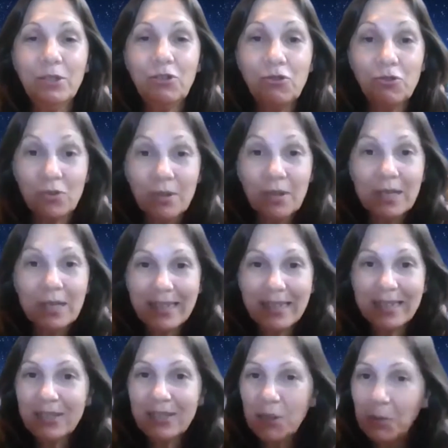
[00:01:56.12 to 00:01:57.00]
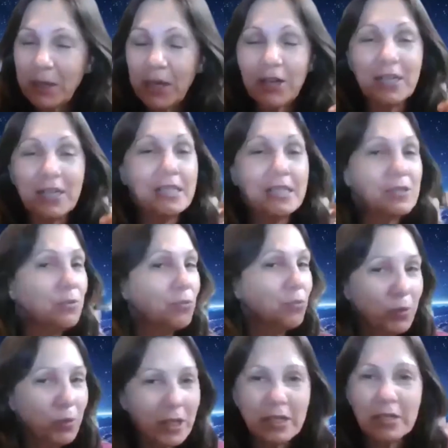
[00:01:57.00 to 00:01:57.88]
which, to be honest,
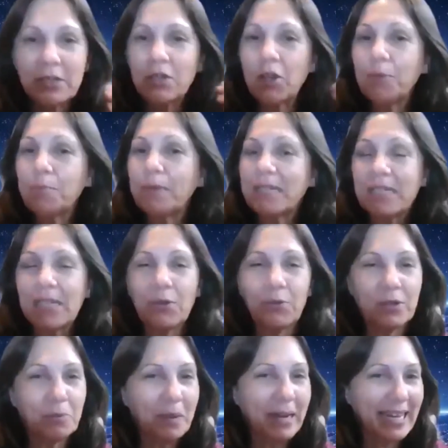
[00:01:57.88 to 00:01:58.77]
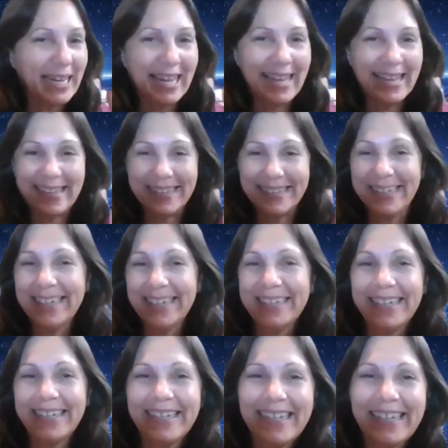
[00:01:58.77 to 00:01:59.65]
really started messing with my head.
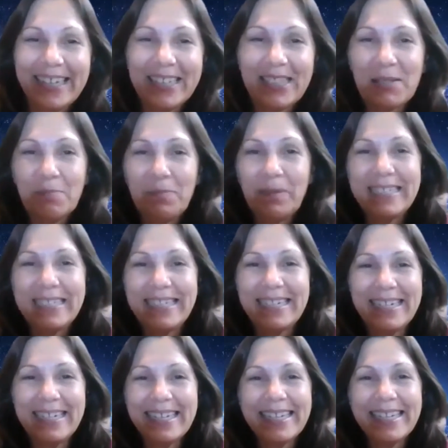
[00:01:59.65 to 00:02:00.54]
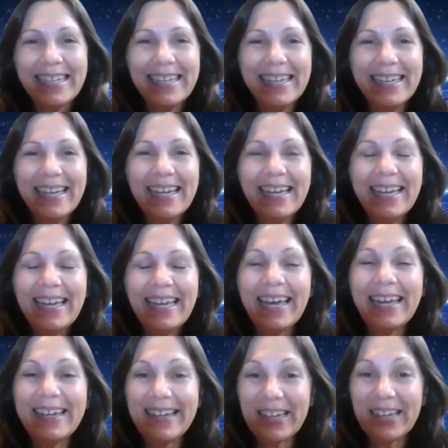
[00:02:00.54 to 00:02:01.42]
It's been
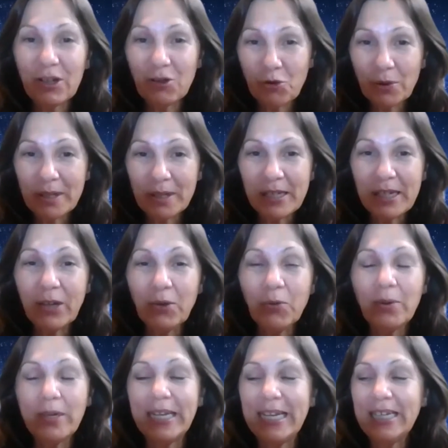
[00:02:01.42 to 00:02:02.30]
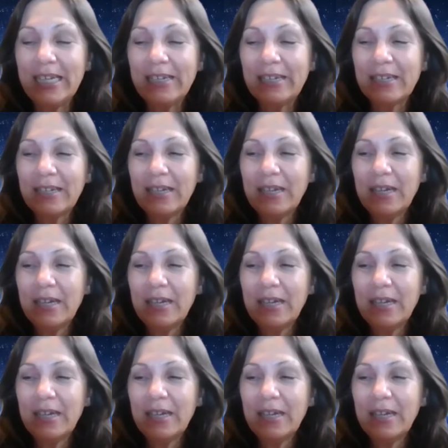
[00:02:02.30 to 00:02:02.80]
an interesting week